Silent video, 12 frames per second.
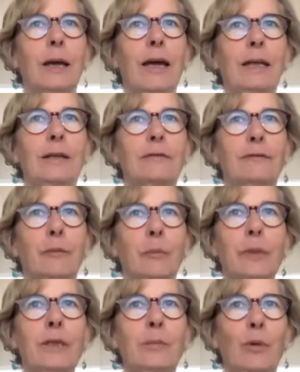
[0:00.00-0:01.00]
And for
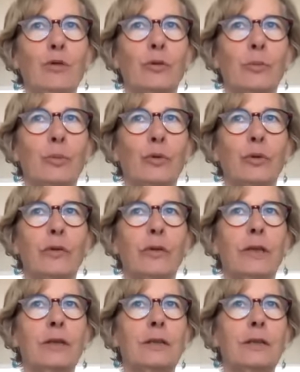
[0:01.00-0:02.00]
me, the most important
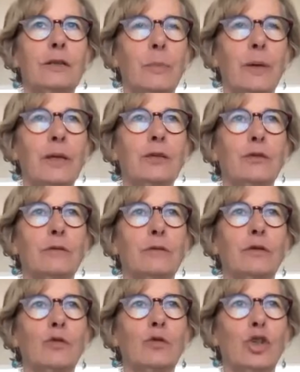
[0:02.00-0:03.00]
thing is this space of
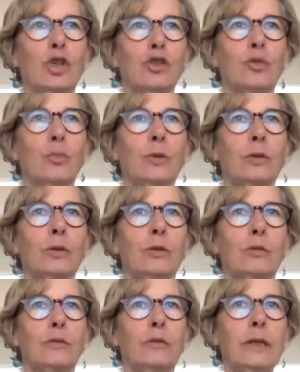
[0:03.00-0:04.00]
no judgment,
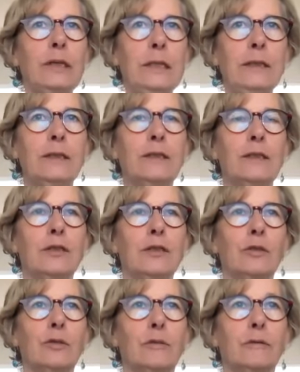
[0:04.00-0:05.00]
of ease,
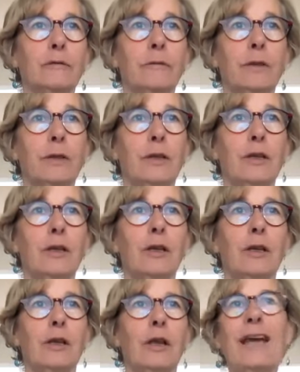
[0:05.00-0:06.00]
of
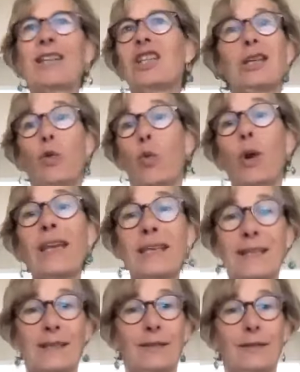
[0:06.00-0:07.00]
actually
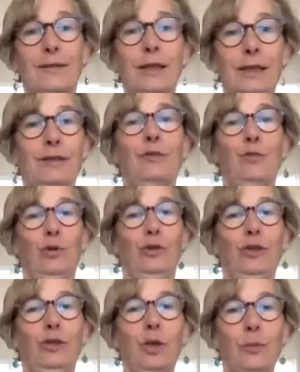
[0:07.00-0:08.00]
grace, I think is the
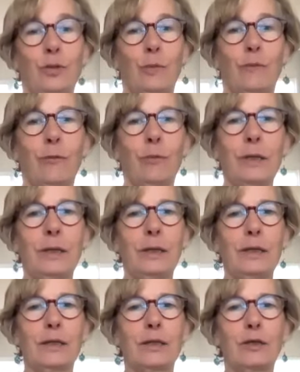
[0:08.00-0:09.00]
word that comes up for me,
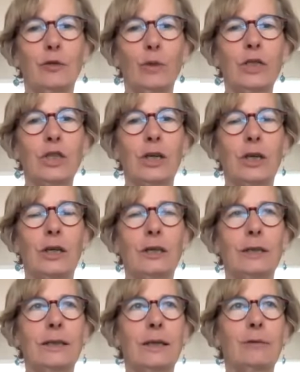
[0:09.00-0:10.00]
inside of which
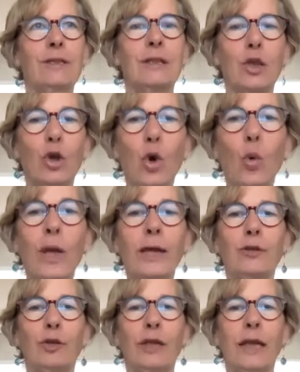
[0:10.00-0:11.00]
there is
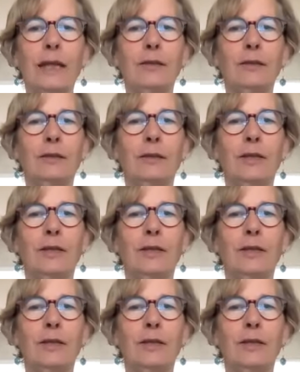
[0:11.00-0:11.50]
nowhere to get.